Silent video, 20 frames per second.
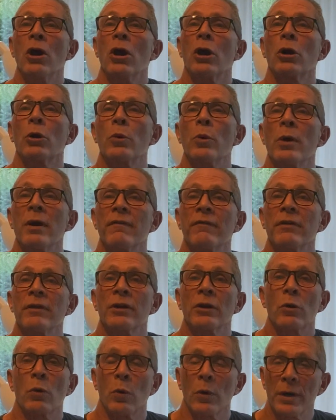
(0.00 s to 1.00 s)
or whoever
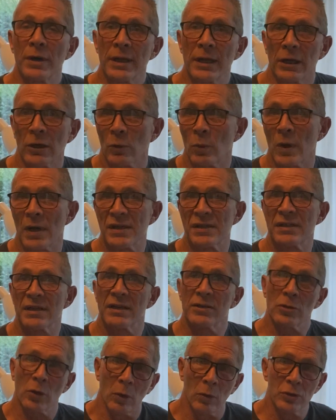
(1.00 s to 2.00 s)
the coordinator was
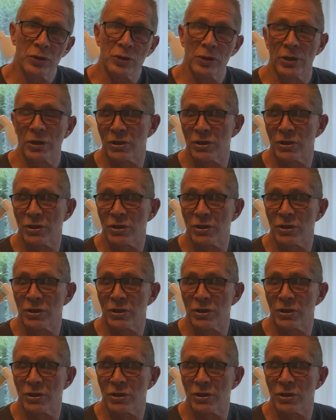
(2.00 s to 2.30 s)
that told you